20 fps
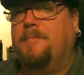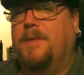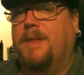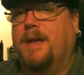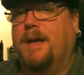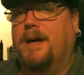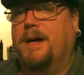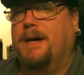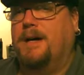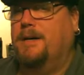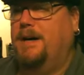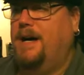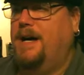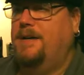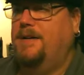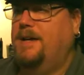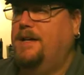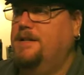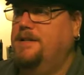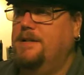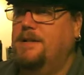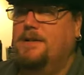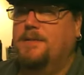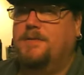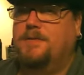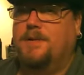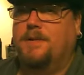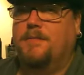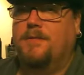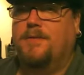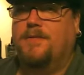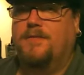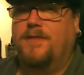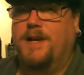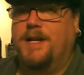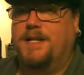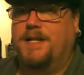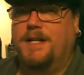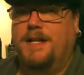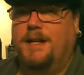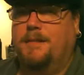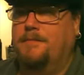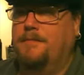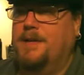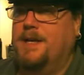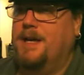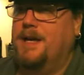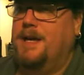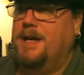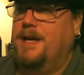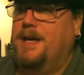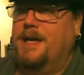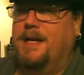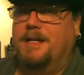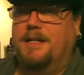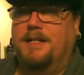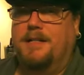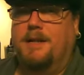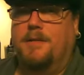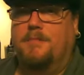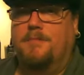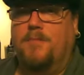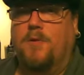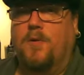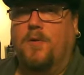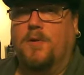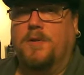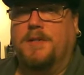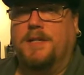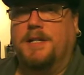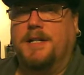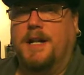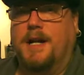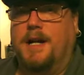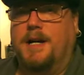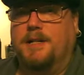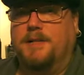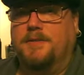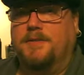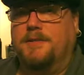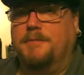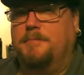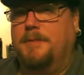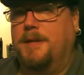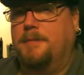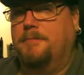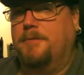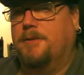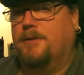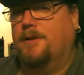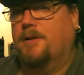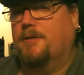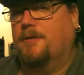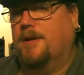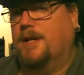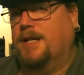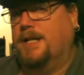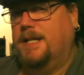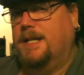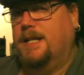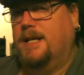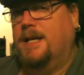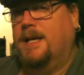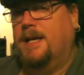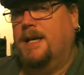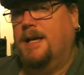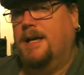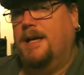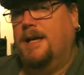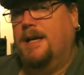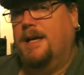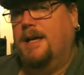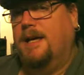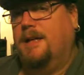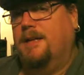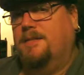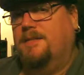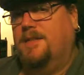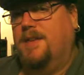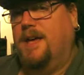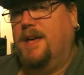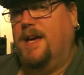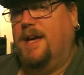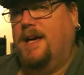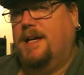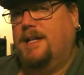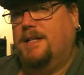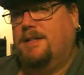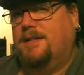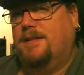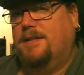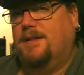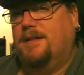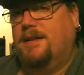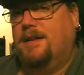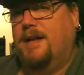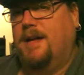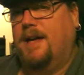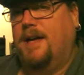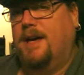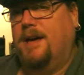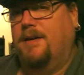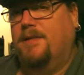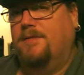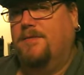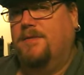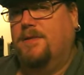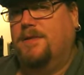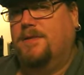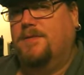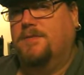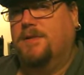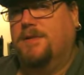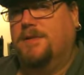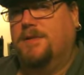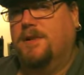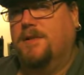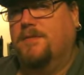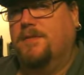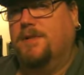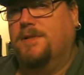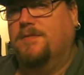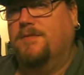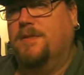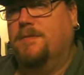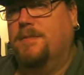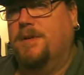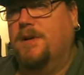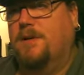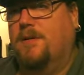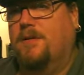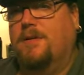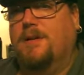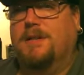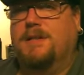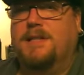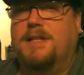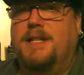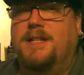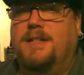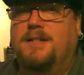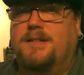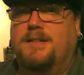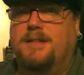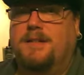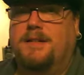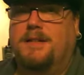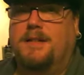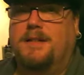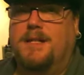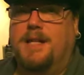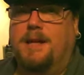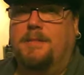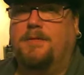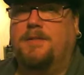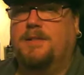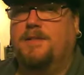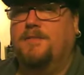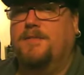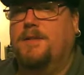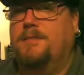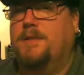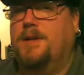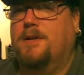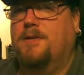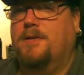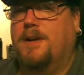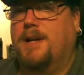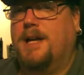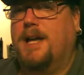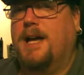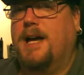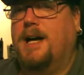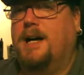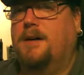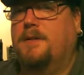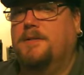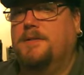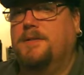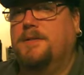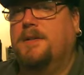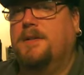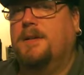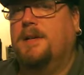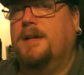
I had no trouble finding, more than 100 people already that have switched over to Vimeo, or at least enabled a Vimeo account.